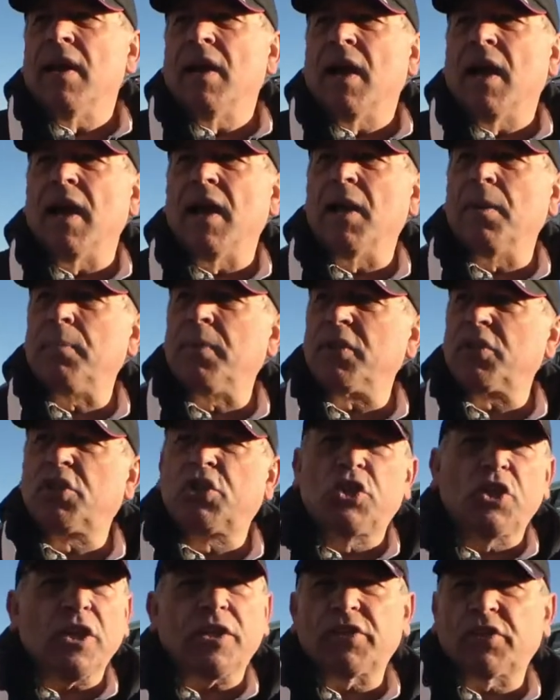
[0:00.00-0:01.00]
But
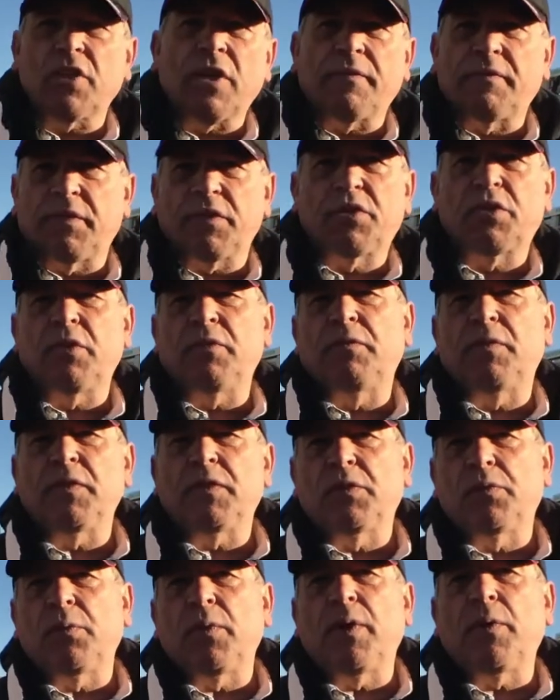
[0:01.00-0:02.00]
just off the surface,
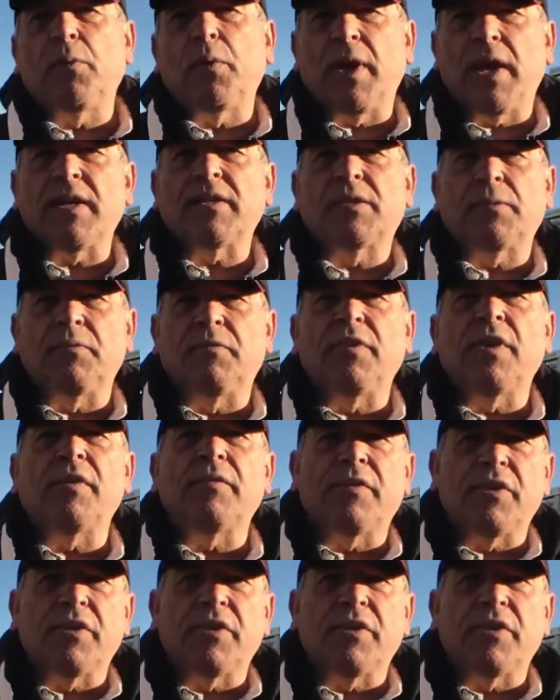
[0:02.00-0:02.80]
we had some very,